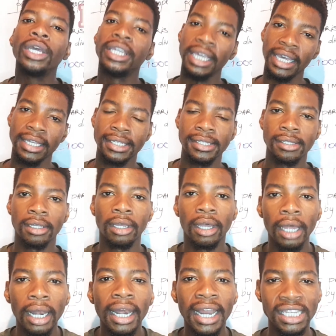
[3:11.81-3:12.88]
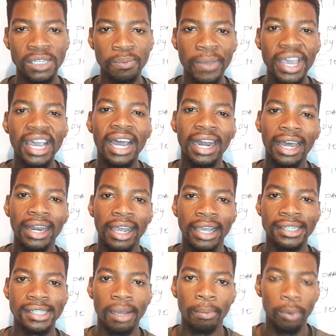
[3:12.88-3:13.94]
Yes. Let's make another
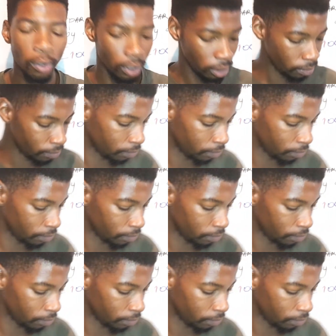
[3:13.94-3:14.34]
example.